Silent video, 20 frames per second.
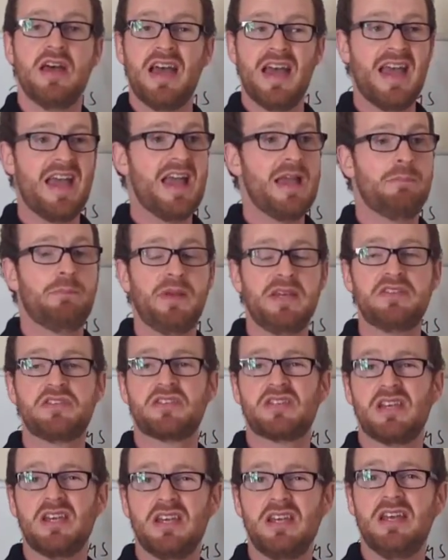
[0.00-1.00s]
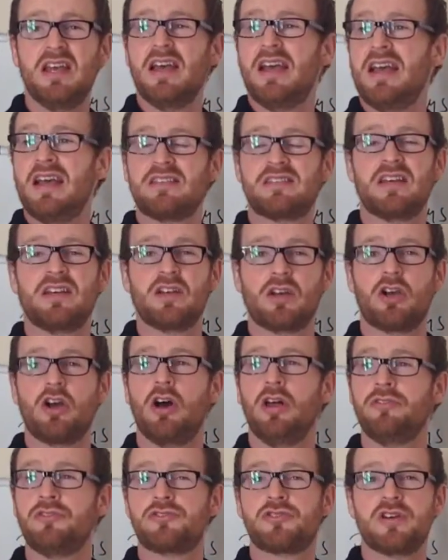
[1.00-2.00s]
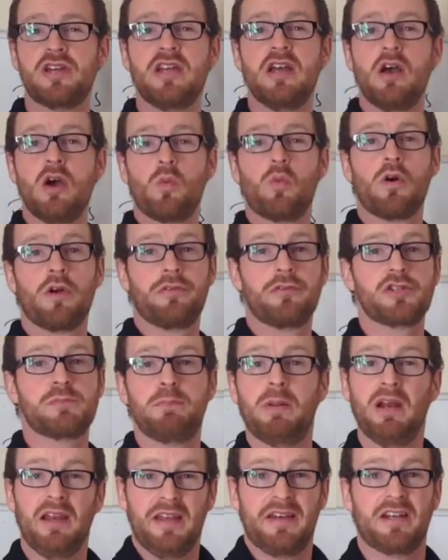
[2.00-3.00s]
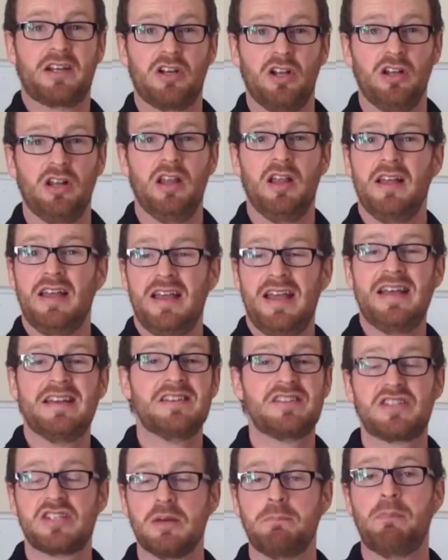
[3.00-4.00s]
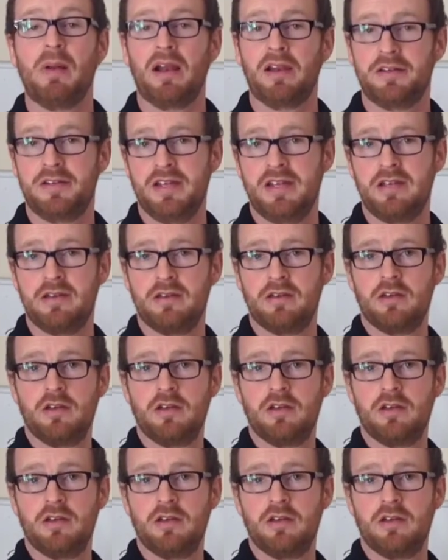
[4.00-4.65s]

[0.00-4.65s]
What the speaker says: ABC is in a country where there's political instability.